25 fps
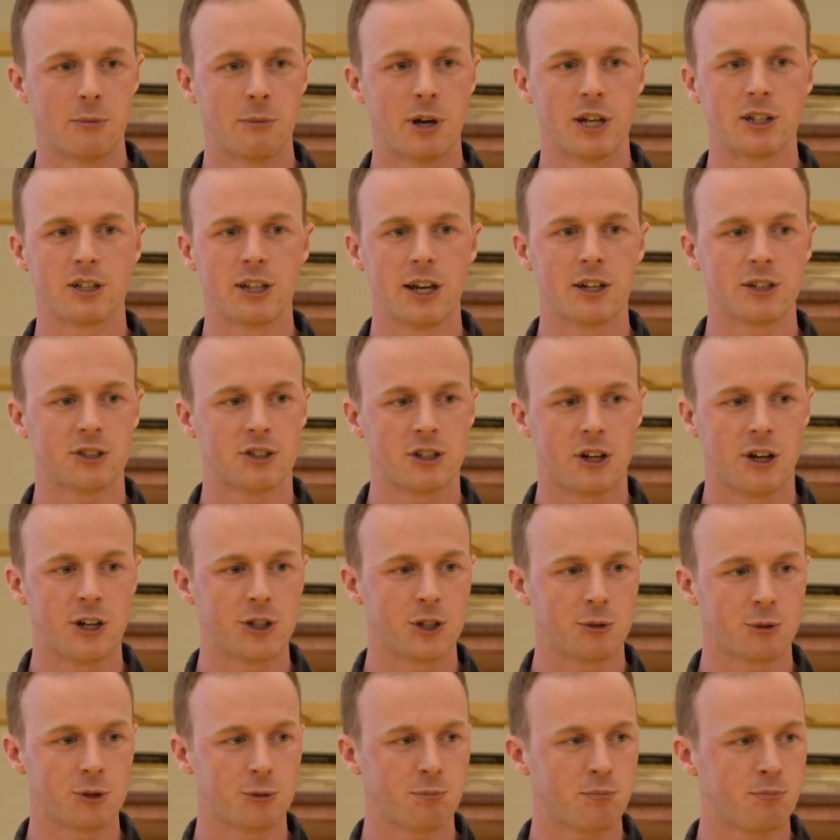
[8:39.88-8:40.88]
that it meant data
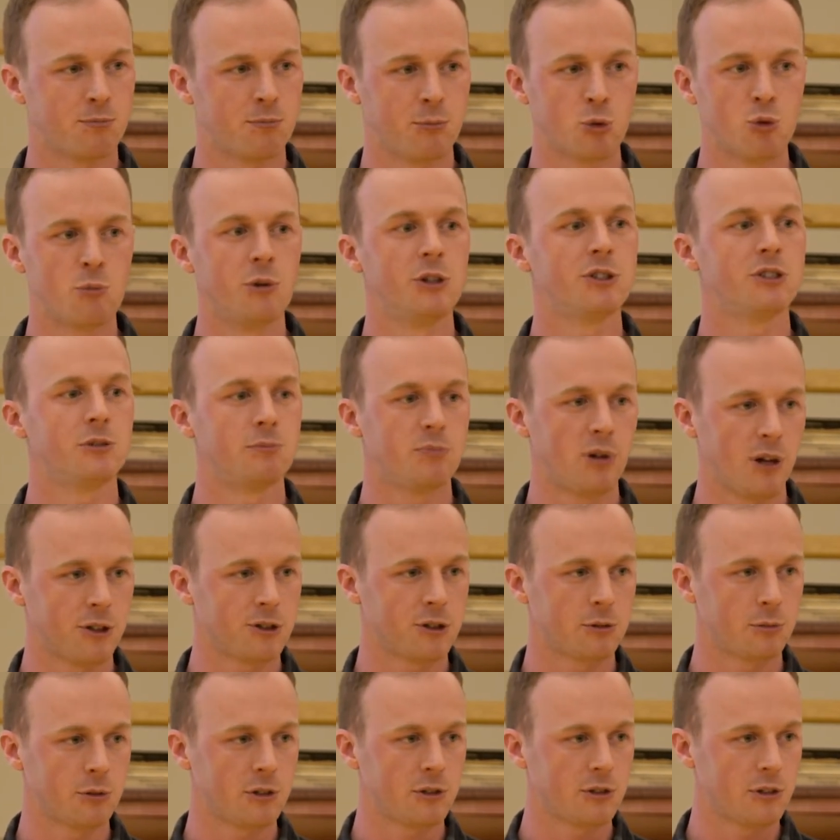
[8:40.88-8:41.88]
science was almost
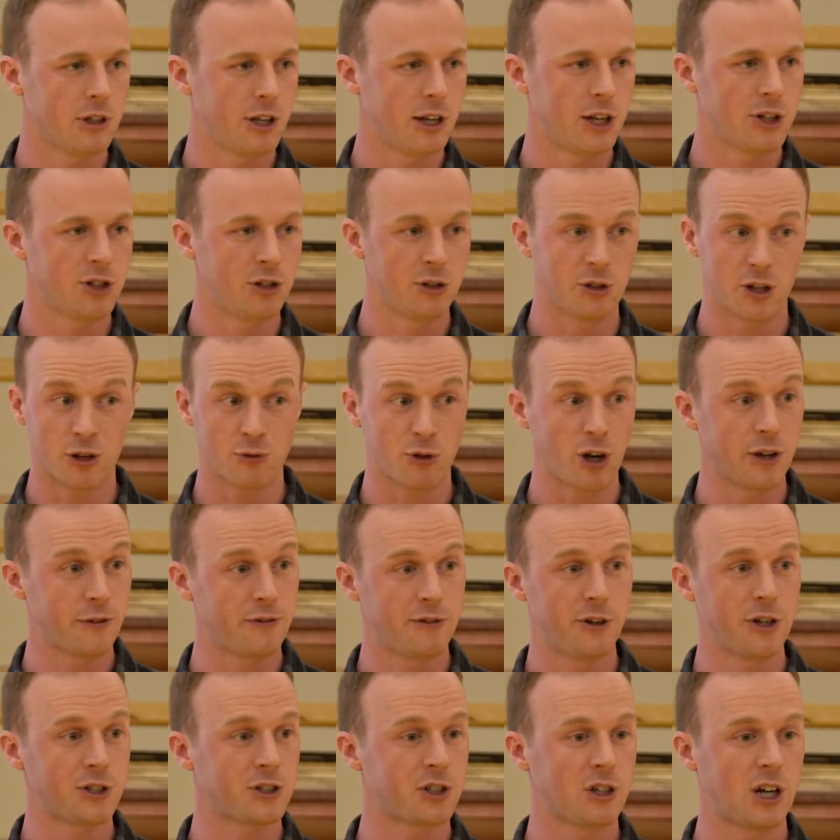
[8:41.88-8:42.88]
impossible, unless you got it
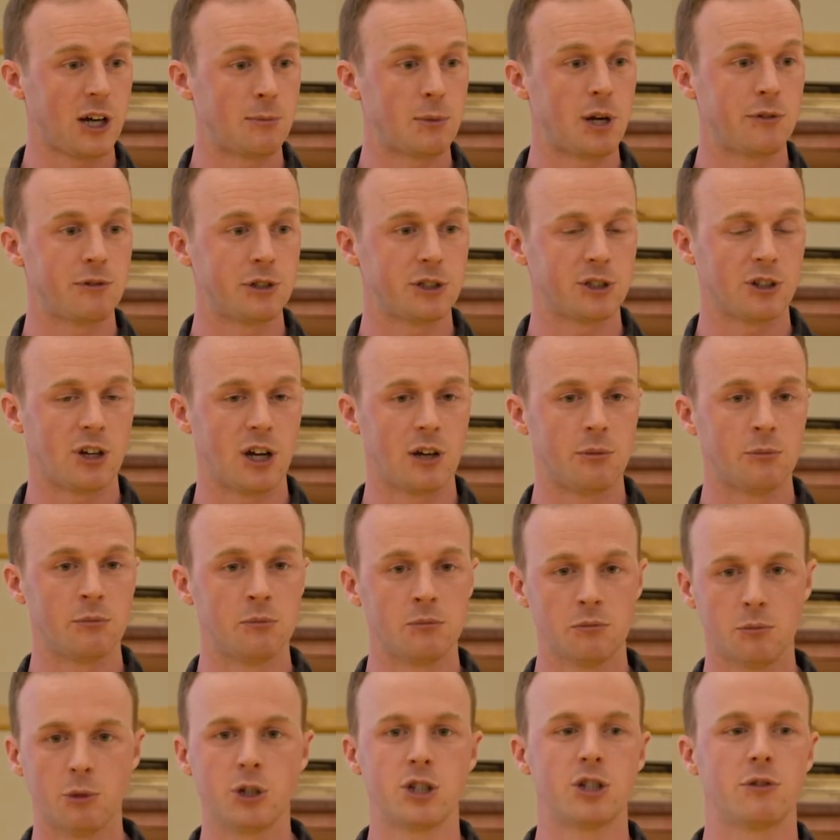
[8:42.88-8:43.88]
right first time every
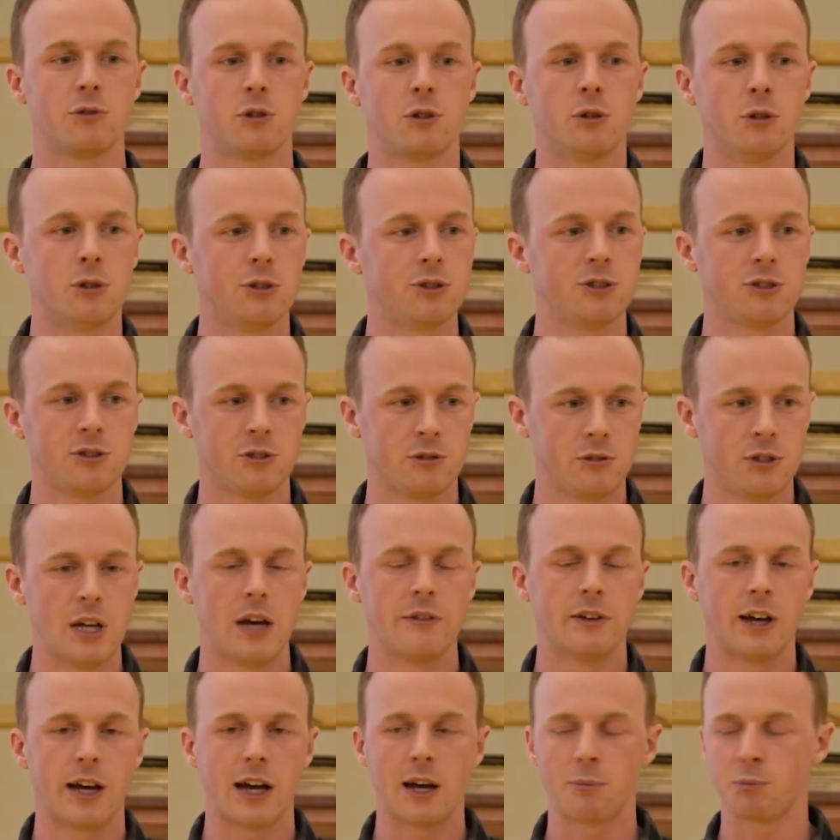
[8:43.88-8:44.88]
time, which of course
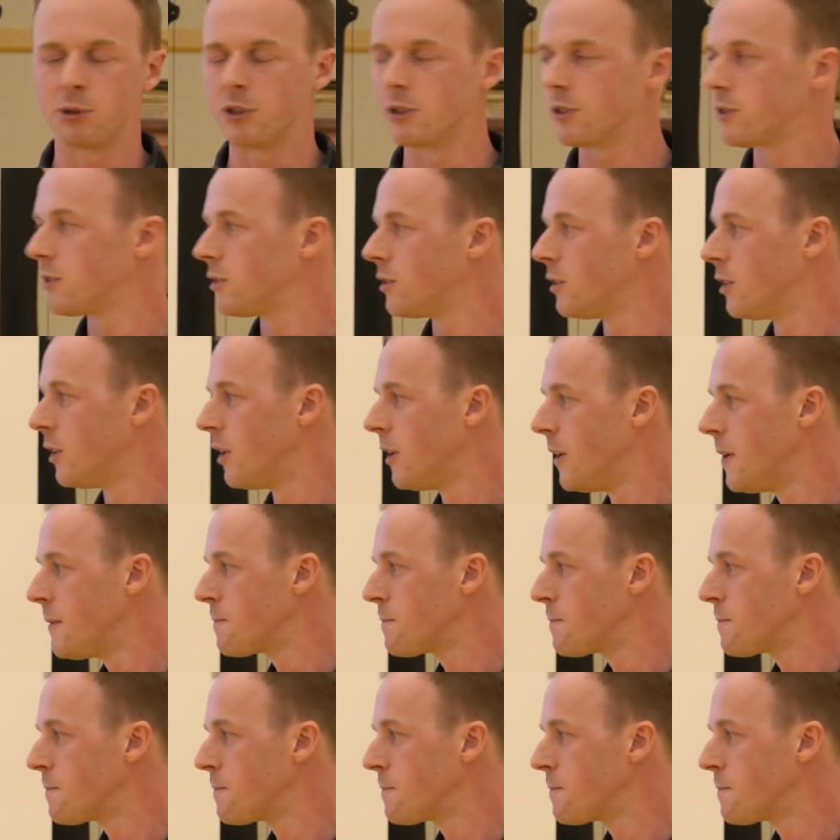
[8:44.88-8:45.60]
never happens.